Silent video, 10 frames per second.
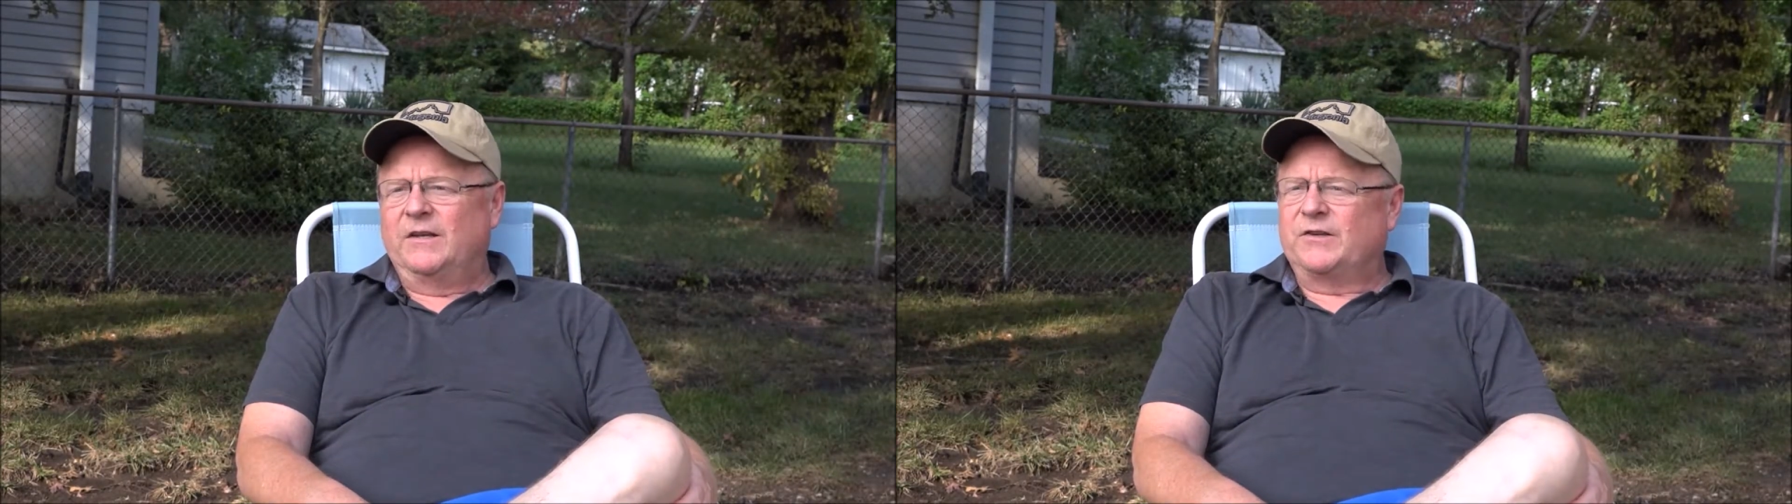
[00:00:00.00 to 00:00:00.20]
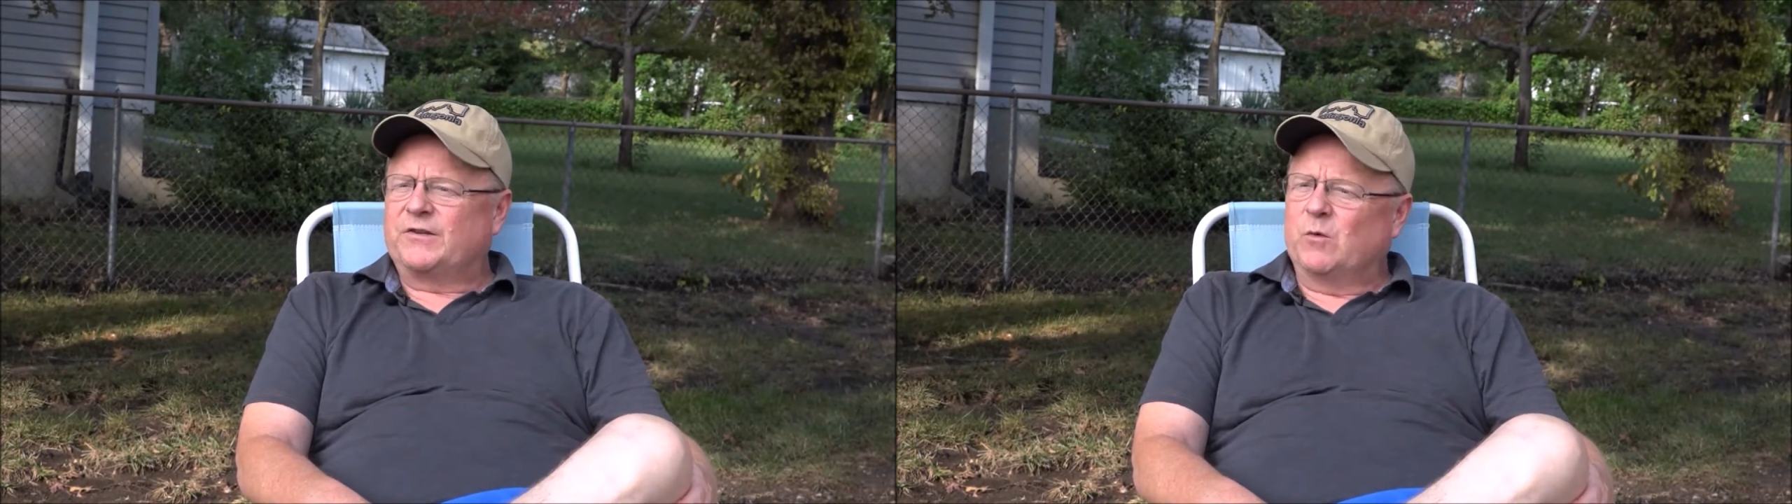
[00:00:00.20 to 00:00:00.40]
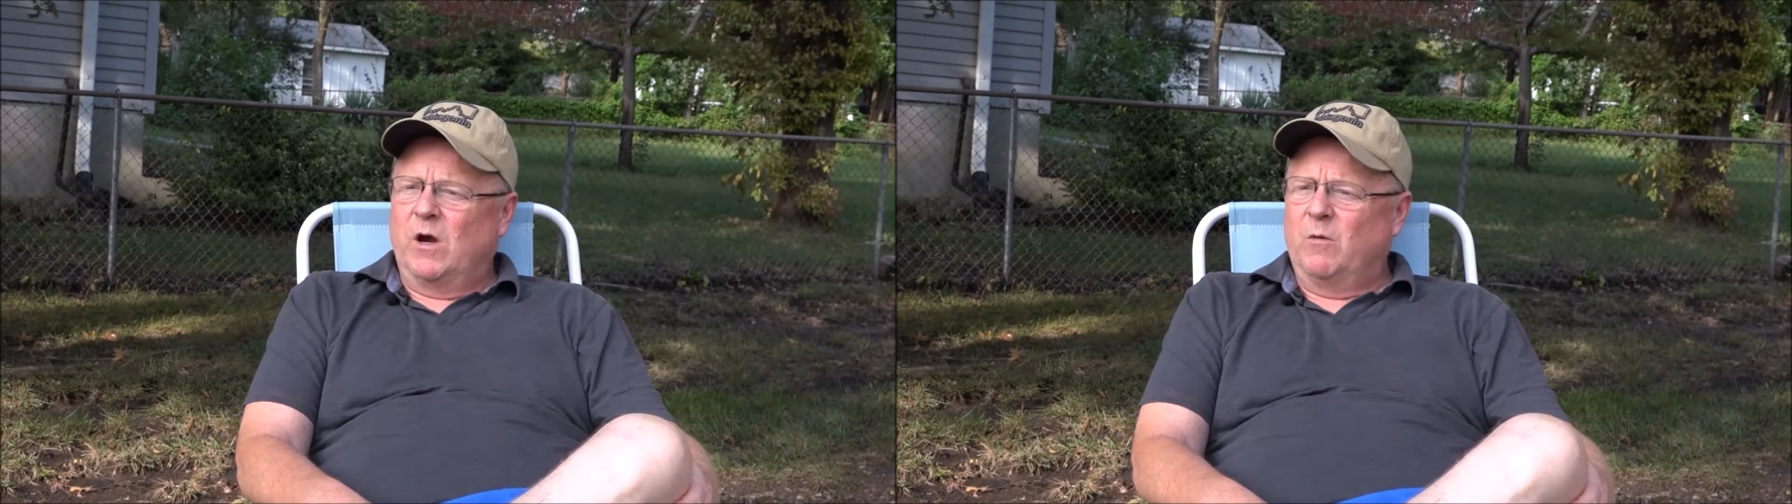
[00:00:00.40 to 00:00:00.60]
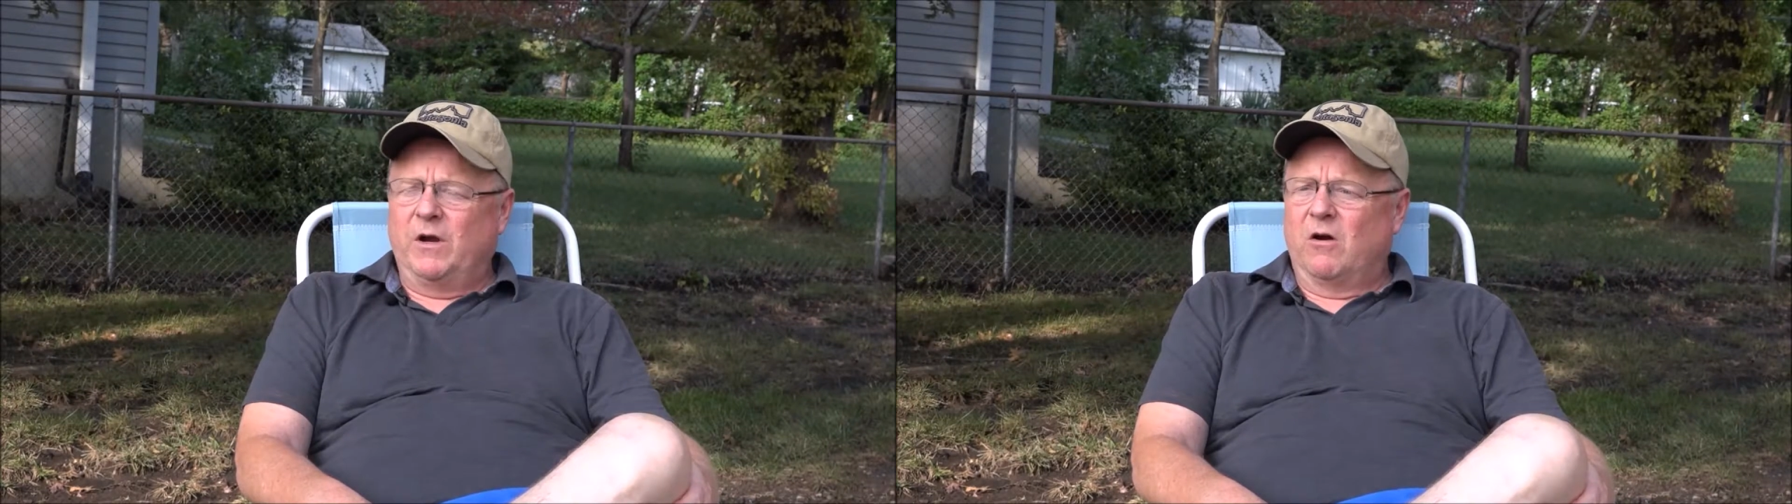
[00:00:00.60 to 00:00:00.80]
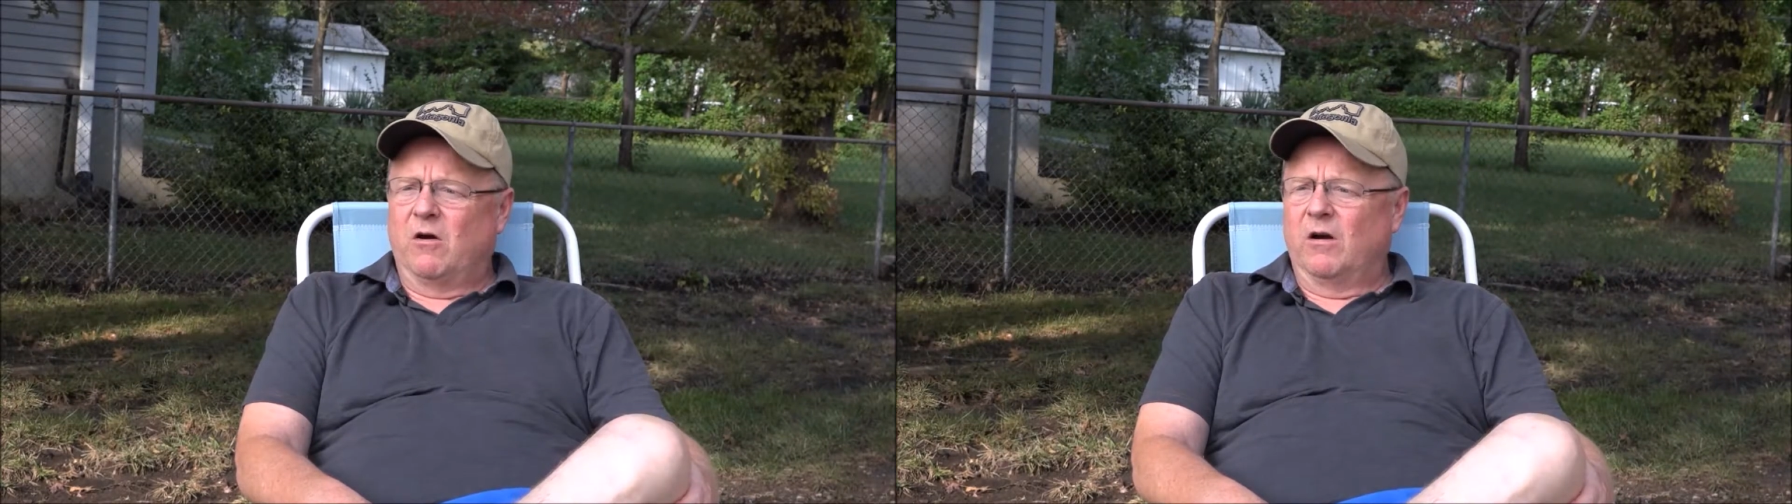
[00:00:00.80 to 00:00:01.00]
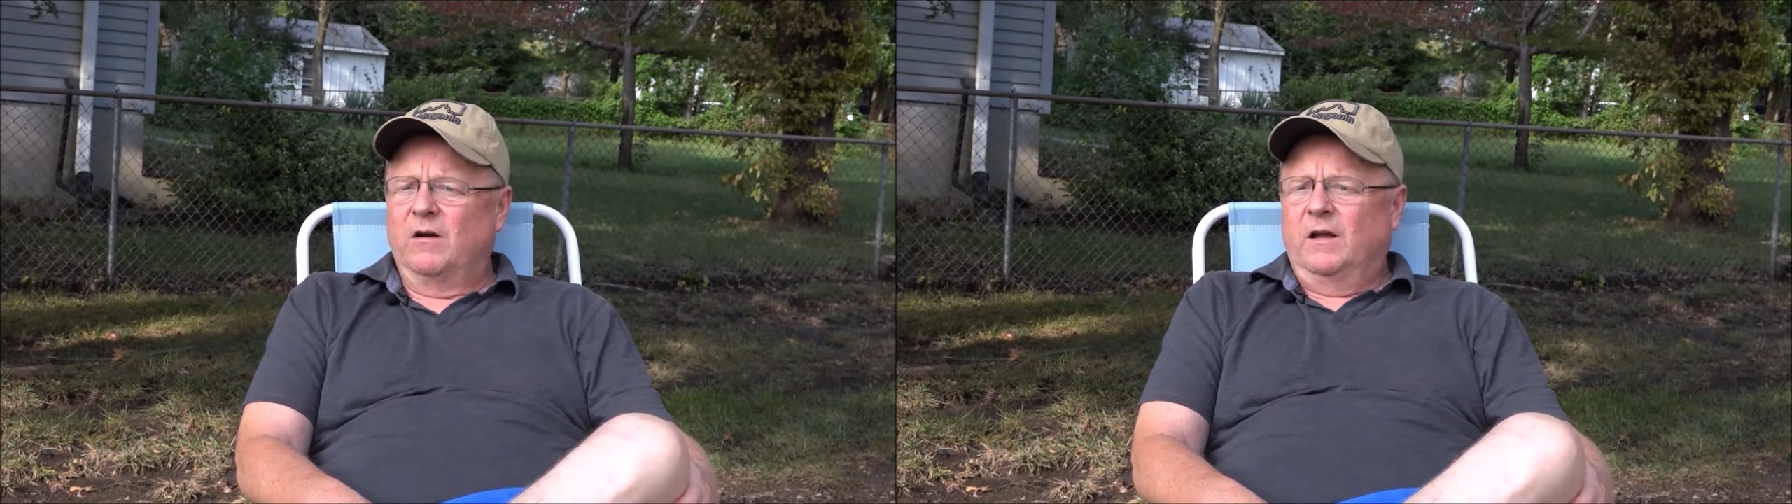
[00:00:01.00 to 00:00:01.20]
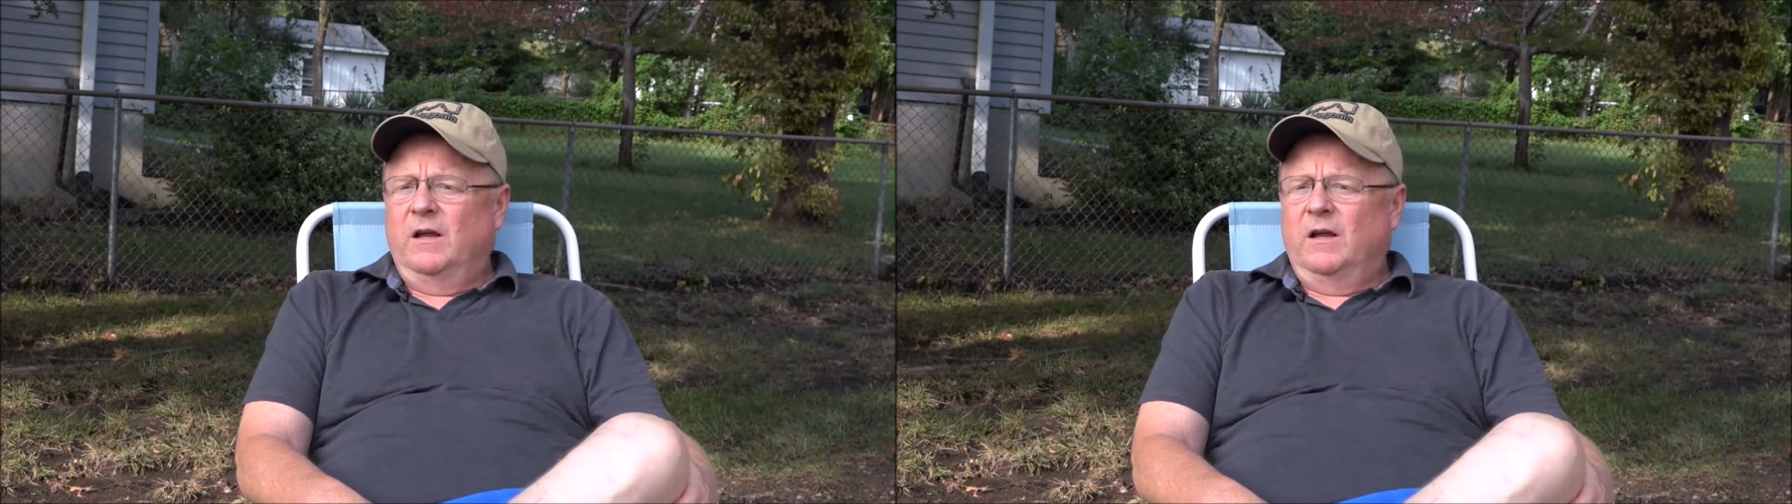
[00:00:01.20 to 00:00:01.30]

it's just the way we are